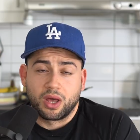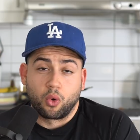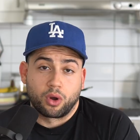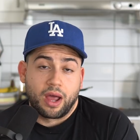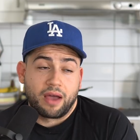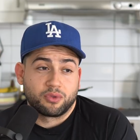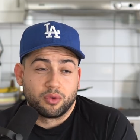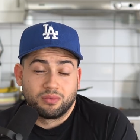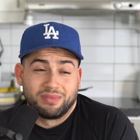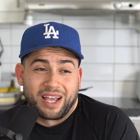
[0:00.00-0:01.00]
or have to
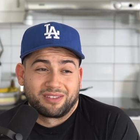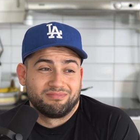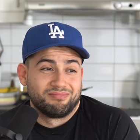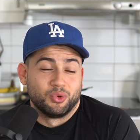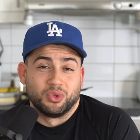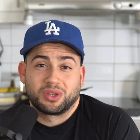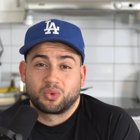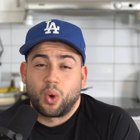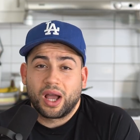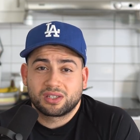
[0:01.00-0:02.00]
like do the
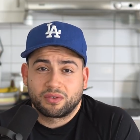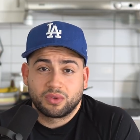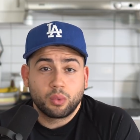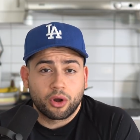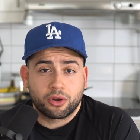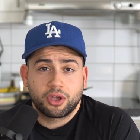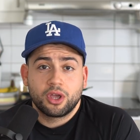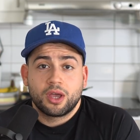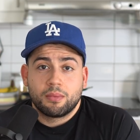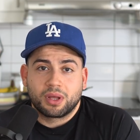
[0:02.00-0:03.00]
twice of the work.
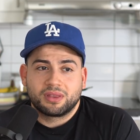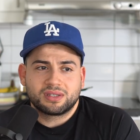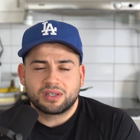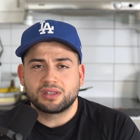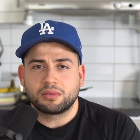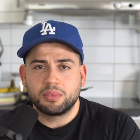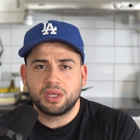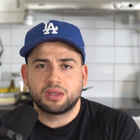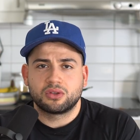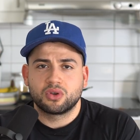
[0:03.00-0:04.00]
But this doesn't
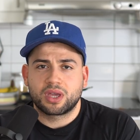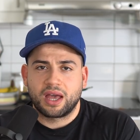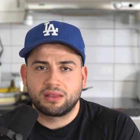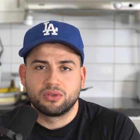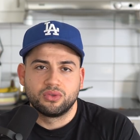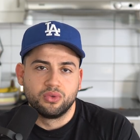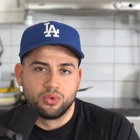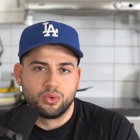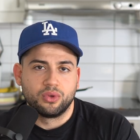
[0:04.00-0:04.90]
mean that you can't do